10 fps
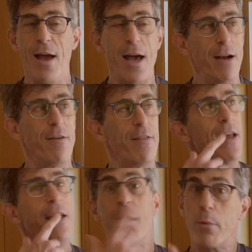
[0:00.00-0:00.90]
And if you're
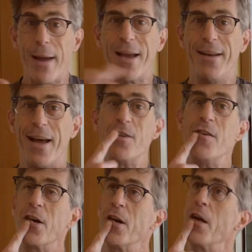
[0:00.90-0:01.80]
thinking or paying
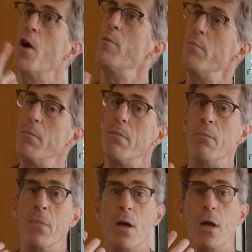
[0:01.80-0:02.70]
attention, you're going to go,
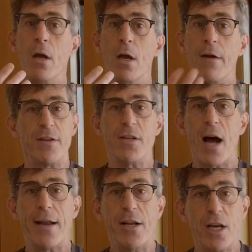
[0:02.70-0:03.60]
if it's
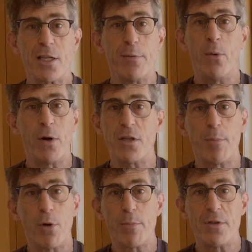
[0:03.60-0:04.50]
non-digestible, what's the
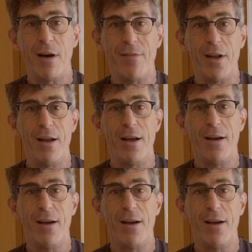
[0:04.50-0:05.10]
purpose of it?